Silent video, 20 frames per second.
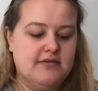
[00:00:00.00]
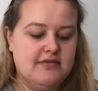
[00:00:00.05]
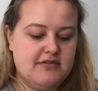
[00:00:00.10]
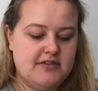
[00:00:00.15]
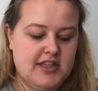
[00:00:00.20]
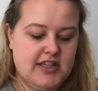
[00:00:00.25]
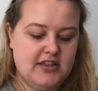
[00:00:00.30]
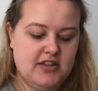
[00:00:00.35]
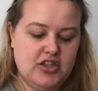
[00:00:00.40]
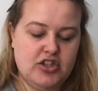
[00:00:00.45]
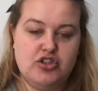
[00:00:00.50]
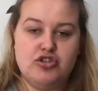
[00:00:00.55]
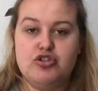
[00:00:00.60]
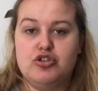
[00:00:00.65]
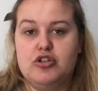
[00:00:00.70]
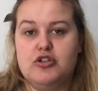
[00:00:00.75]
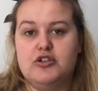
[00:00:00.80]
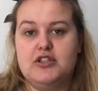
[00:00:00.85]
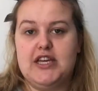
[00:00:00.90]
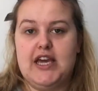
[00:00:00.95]
thing that you
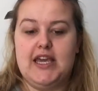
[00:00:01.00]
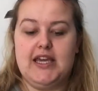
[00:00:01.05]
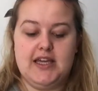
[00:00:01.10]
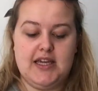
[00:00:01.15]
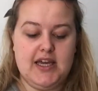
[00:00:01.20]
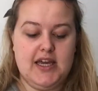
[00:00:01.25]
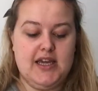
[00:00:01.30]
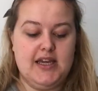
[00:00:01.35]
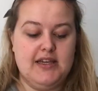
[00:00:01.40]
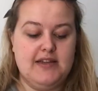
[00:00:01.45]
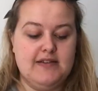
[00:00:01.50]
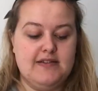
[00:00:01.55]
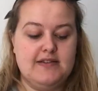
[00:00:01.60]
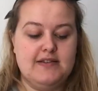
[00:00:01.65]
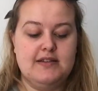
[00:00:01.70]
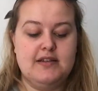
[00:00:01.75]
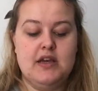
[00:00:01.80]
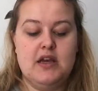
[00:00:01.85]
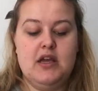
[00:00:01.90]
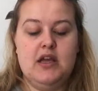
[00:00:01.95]
should take
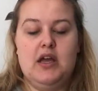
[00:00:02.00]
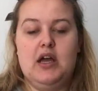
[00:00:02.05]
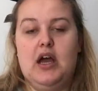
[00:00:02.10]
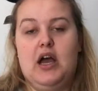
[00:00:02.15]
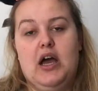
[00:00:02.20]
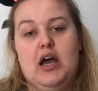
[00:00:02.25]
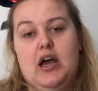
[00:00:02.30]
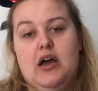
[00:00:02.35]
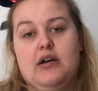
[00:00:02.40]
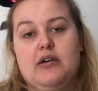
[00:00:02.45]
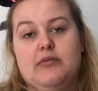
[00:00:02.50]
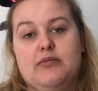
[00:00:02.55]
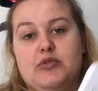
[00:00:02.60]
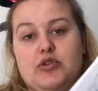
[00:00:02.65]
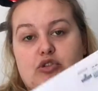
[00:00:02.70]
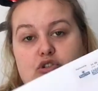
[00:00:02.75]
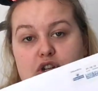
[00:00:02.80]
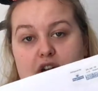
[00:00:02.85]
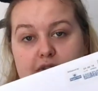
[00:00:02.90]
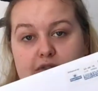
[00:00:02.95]
is
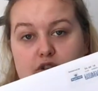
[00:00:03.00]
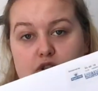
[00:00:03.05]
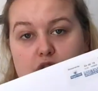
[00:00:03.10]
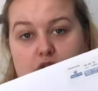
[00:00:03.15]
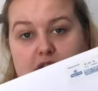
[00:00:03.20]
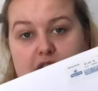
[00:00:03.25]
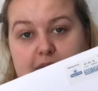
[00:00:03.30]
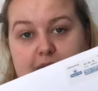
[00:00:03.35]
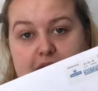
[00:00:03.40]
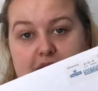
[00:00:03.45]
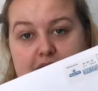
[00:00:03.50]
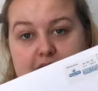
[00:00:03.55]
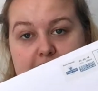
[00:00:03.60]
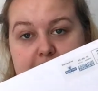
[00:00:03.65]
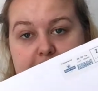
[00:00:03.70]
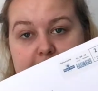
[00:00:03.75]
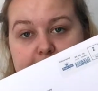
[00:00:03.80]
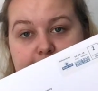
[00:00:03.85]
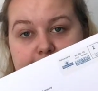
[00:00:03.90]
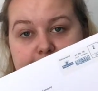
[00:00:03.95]
your travel
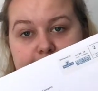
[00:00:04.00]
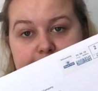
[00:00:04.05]
documents.